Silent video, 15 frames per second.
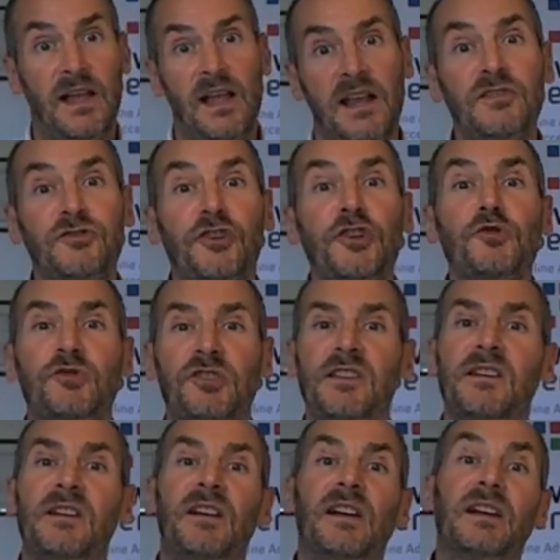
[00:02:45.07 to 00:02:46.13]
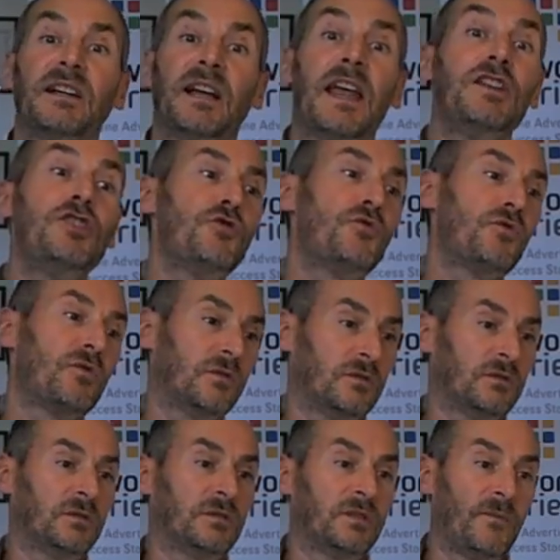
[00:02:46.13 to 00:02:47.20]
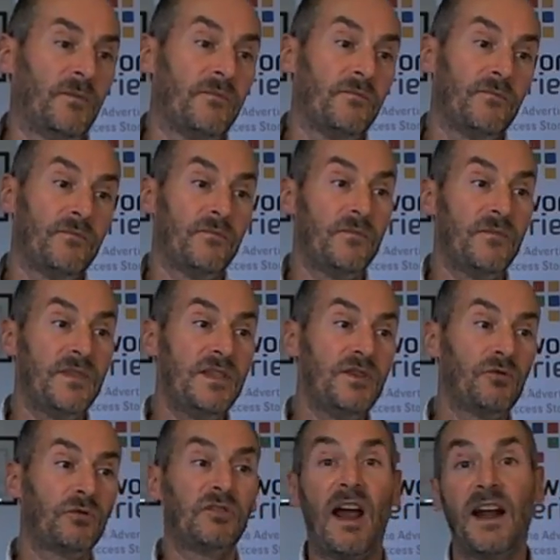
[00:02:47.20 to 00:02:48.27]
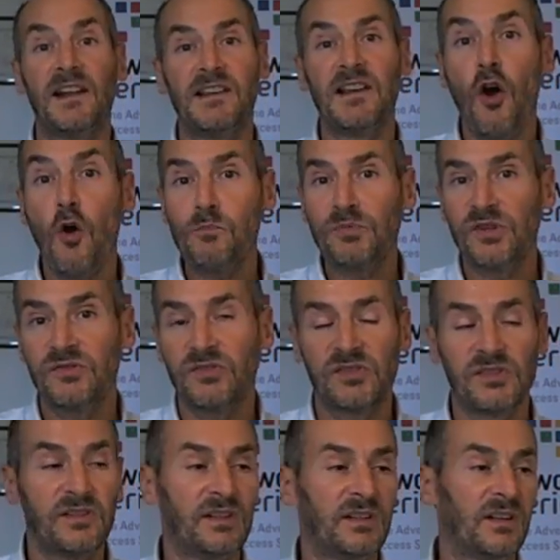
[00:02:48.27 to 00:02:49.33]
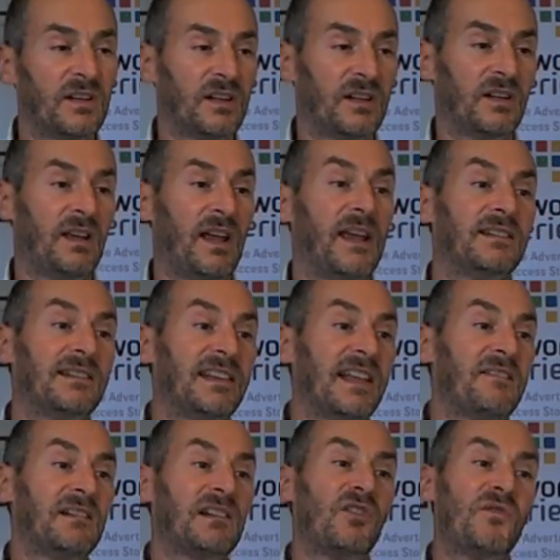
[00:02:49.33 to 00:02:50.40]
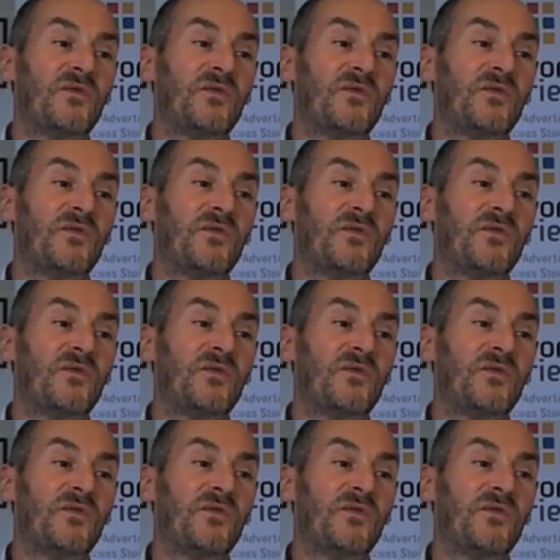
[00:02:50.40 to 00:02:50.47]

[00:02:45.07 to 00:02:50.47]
introduced new targeting options at the level